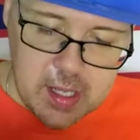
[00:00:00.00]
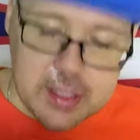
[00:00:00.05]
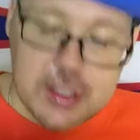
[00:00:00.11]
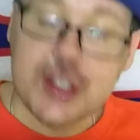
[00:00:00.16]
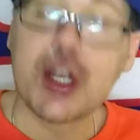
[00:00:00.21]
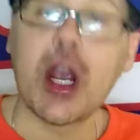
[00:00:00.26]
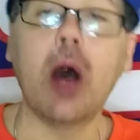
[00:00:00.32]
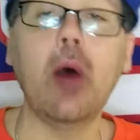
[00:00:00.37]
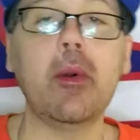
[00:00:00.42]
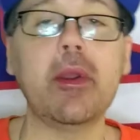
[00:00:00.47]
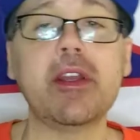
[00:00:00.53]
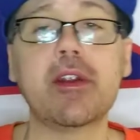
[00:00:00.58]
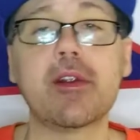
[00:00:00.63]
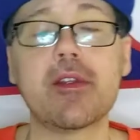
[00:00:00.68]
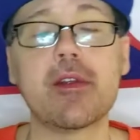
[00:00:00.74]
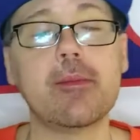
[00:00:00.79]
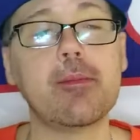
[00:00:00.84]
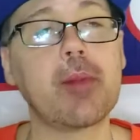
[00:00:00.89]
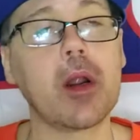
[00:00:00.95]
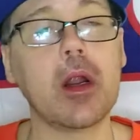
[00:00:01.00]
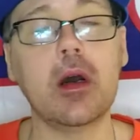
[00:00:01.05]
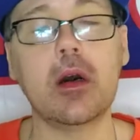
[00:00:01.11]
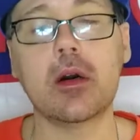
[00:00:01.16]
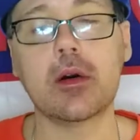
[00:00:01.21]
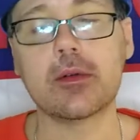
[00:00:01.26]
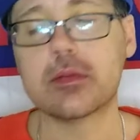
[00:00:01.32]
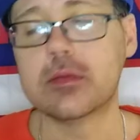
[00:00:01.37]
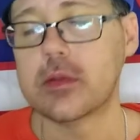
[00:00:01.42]
Joey, you're the...
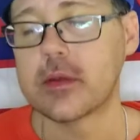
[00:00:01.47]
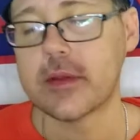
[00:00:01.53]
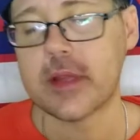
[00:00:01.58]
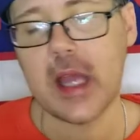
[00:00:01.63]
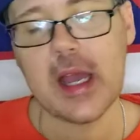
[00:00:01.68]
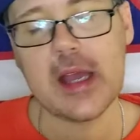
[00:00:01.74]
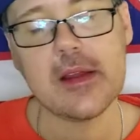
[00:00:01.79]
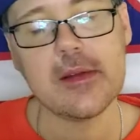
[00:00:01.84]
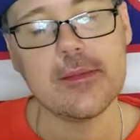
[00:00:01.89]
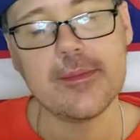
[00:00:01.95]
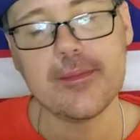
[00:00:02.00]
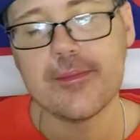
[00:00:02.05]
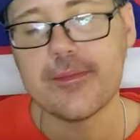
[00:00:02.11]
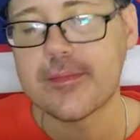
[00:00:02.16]
Bro, that...